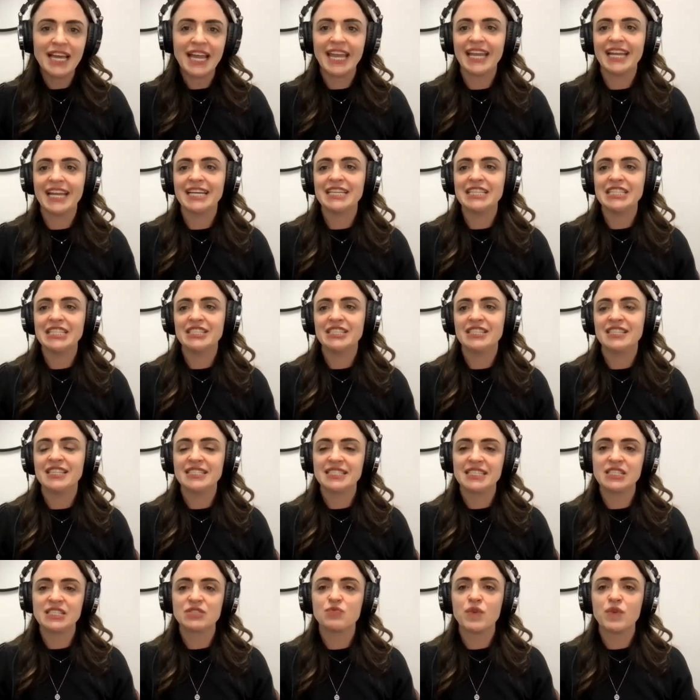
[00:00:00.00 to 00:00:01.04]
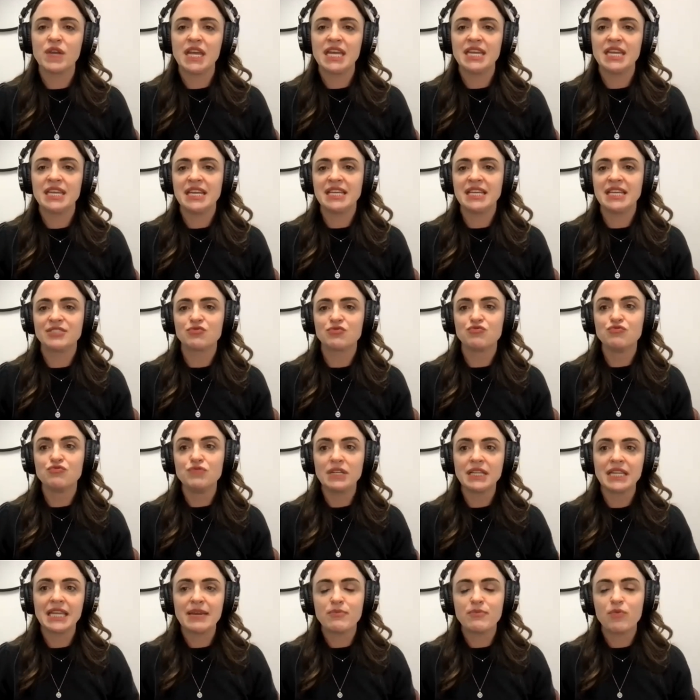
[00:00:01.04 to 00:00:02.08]
And this is when it's
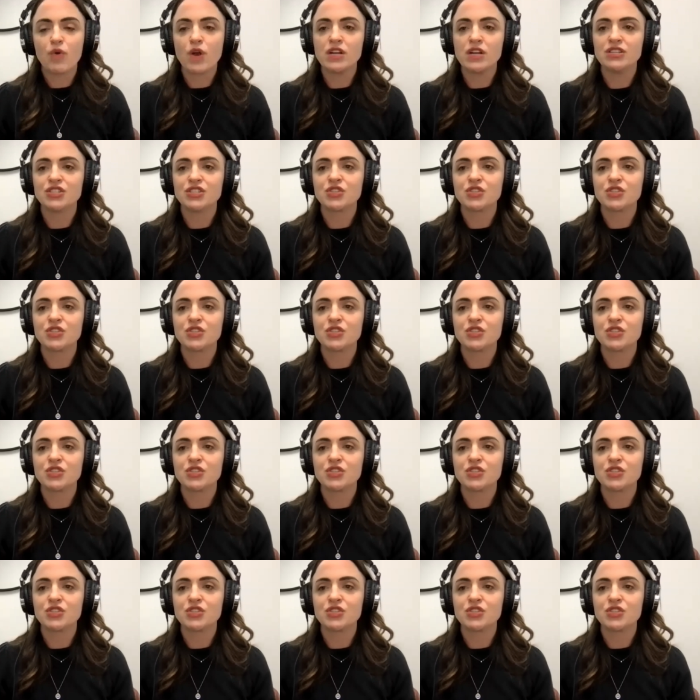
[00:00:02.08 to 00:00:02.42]
really important